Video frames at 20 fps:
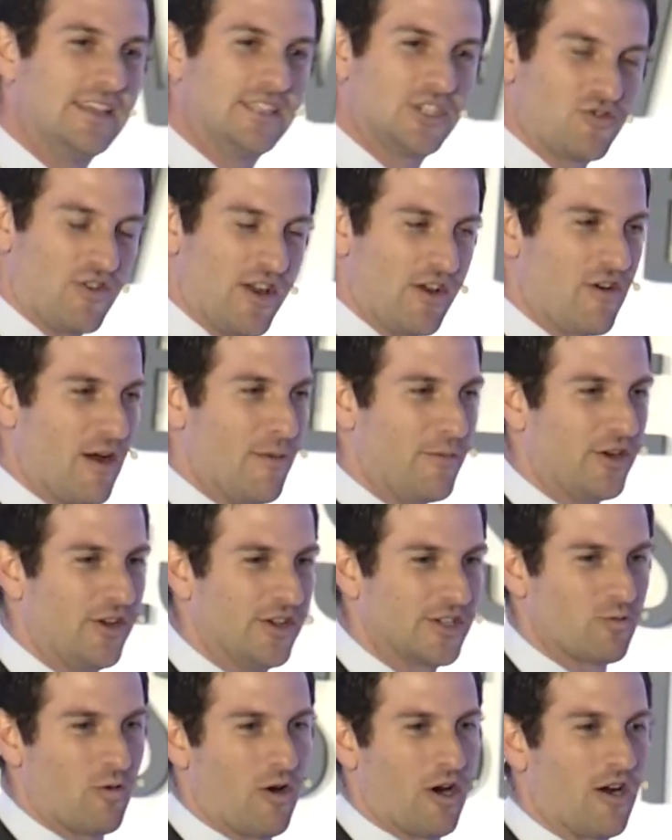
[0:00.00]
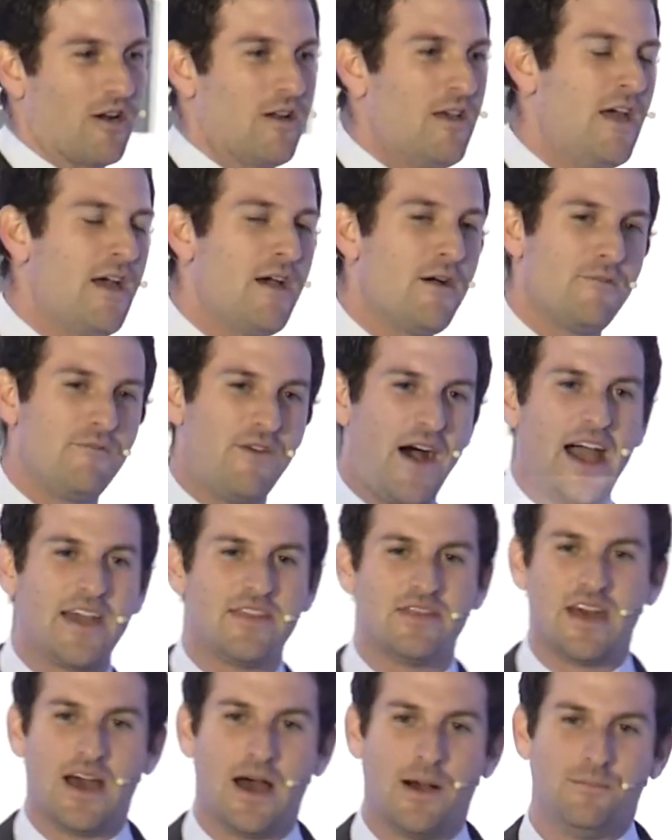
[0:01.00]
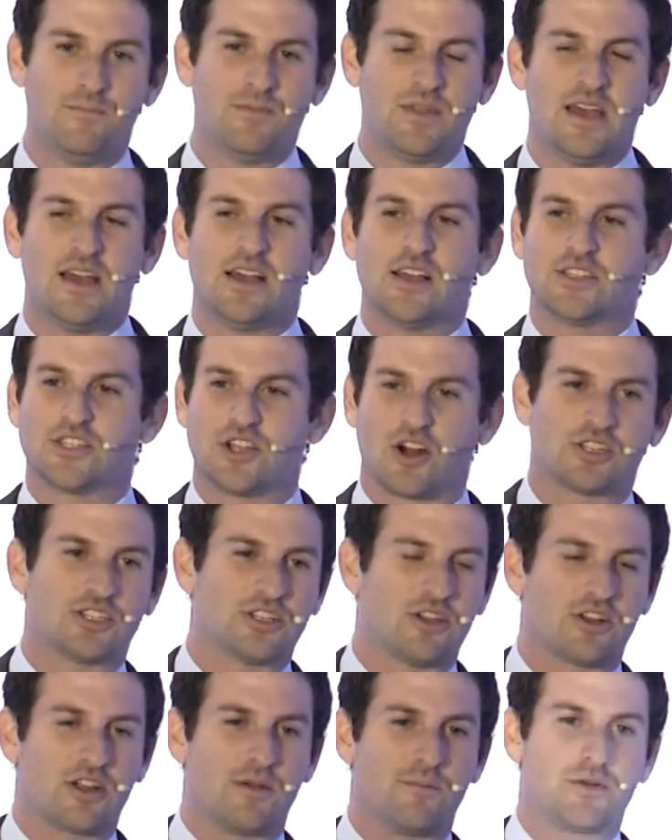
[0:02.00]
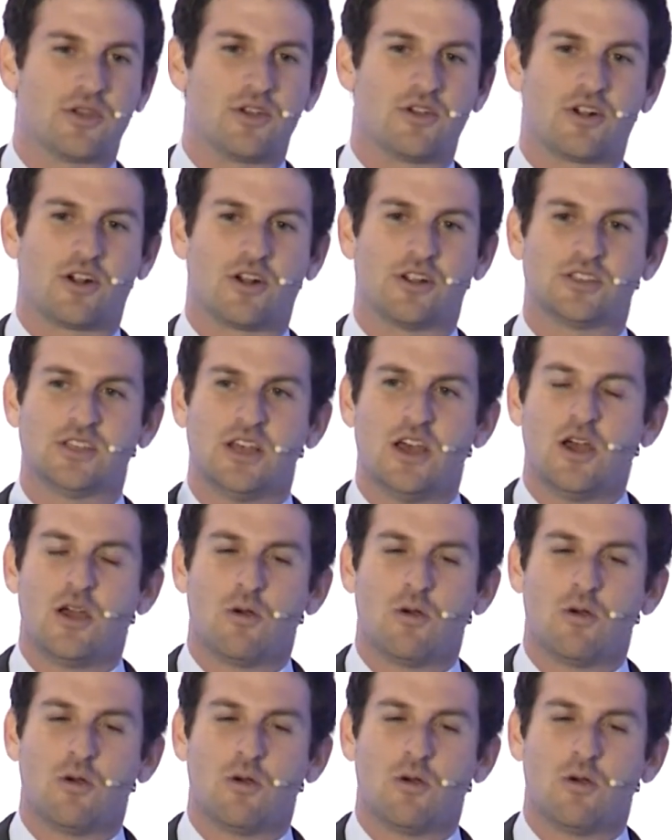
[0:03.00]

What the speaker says: street criminals were, find them, search their computers,